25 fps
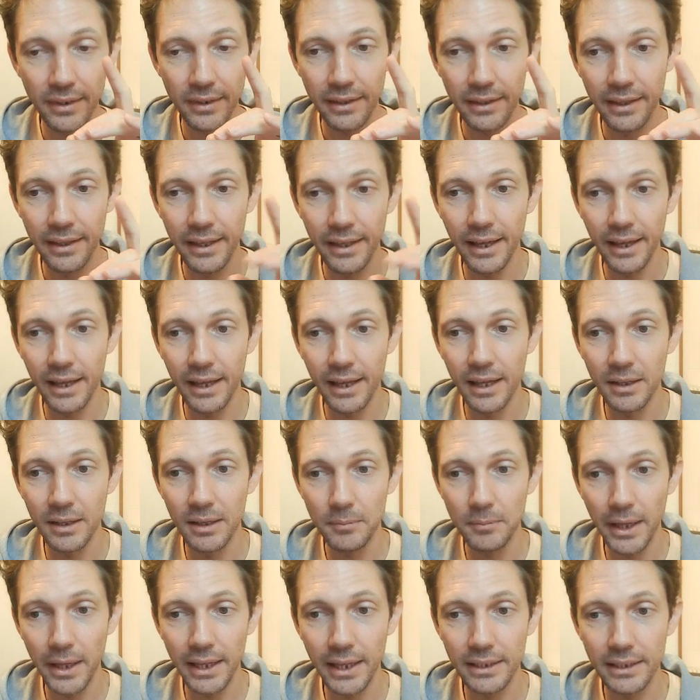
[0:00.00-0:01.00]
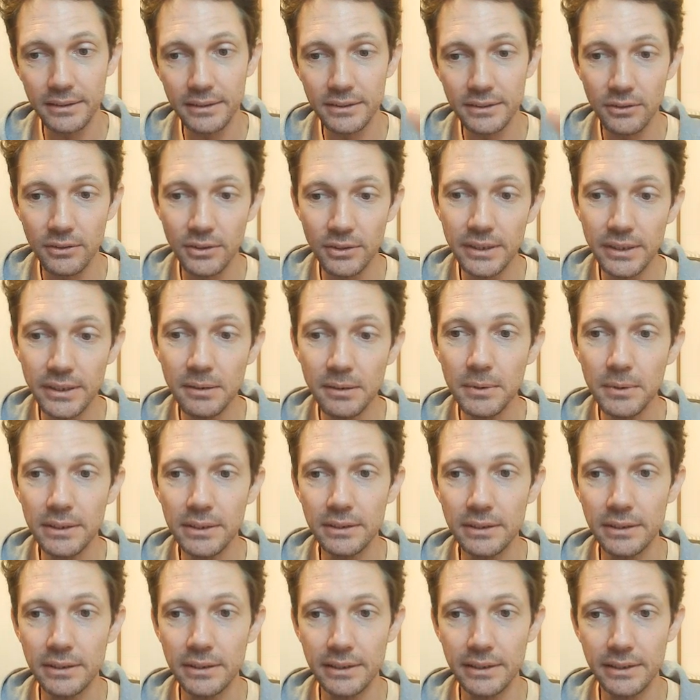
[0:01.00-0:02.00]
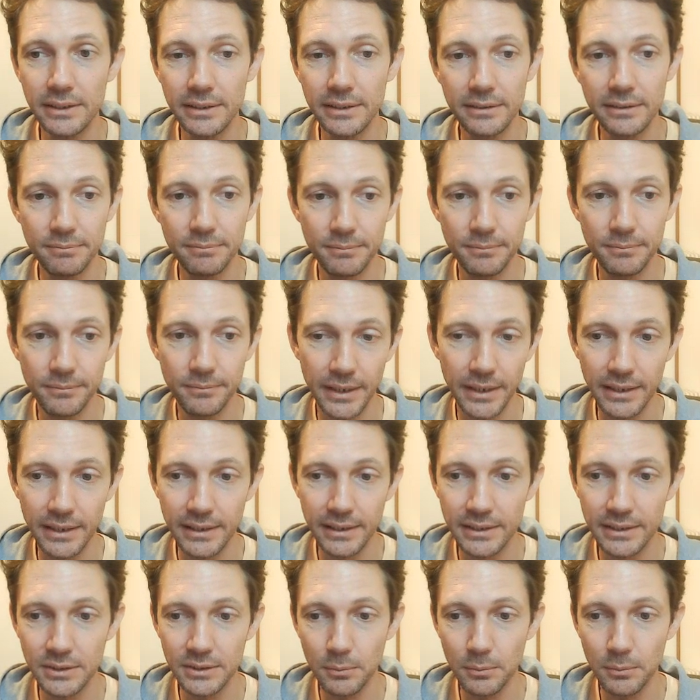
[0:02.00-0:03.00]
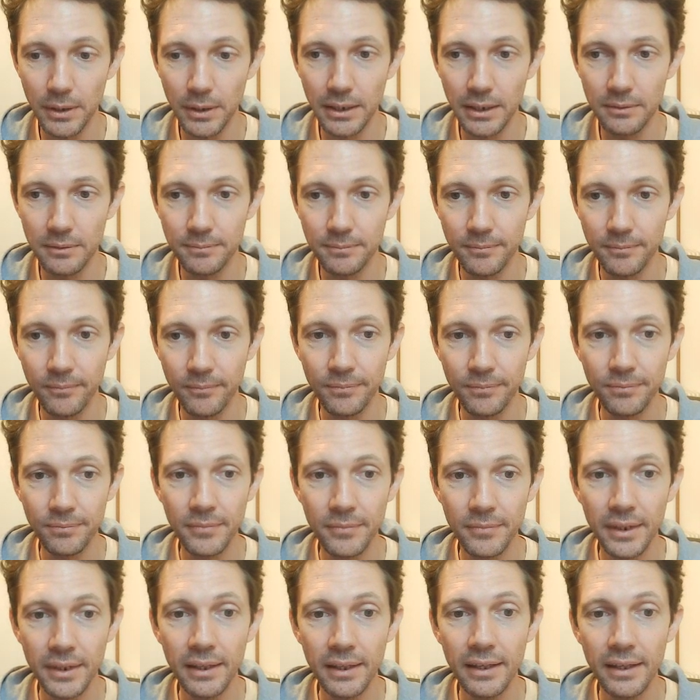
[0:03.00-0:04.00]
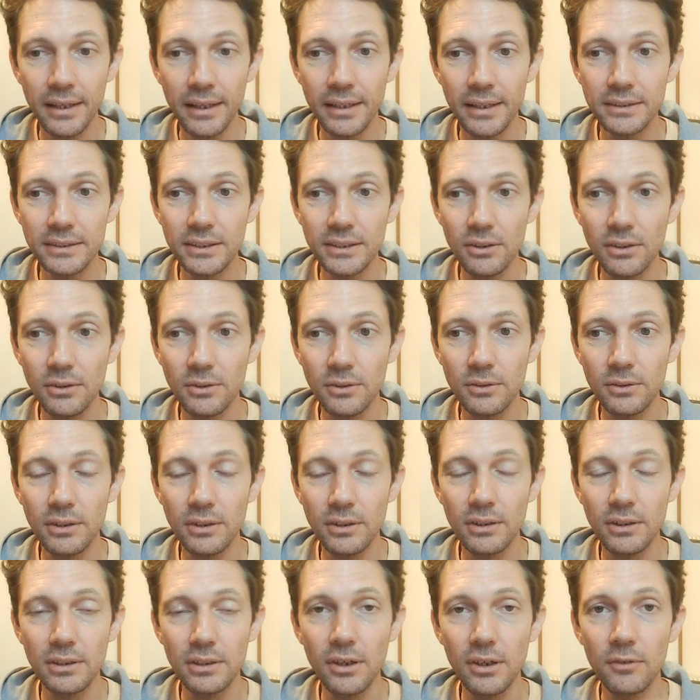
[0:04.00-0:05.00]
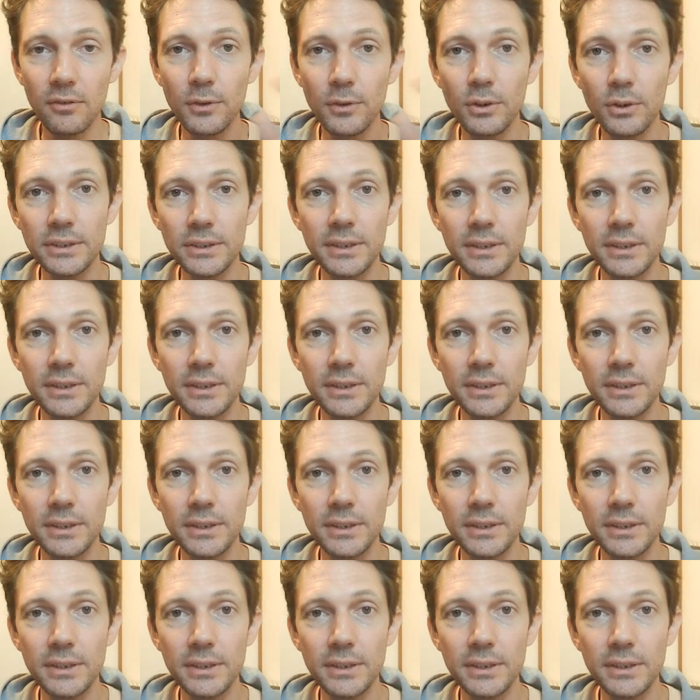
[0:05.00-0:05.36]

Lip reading: And so you're limited in this way. So of course, if